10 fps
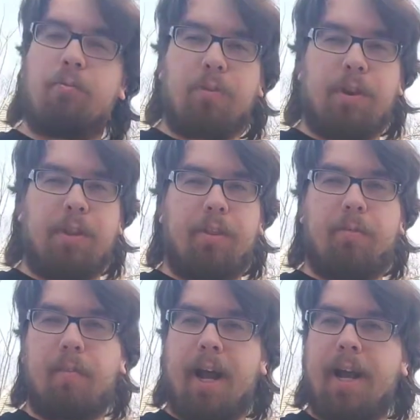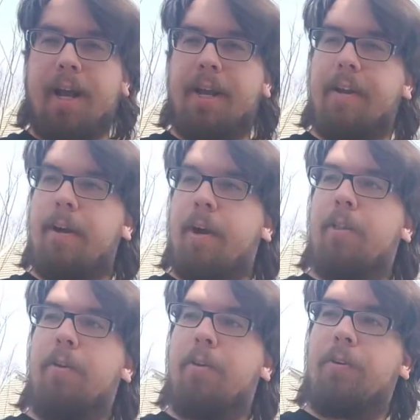with my
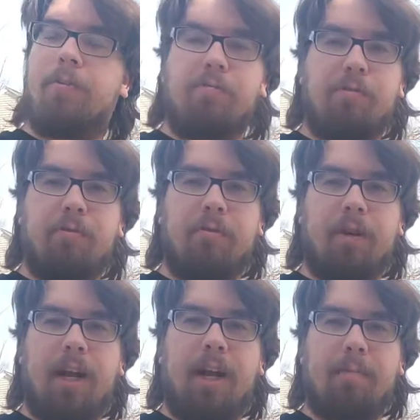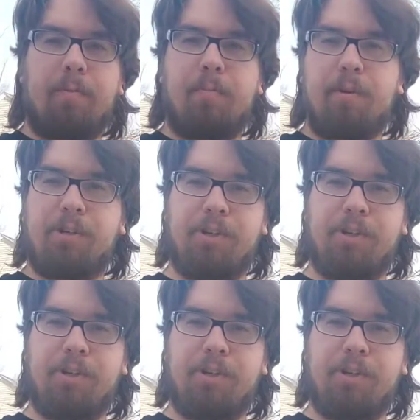other promotion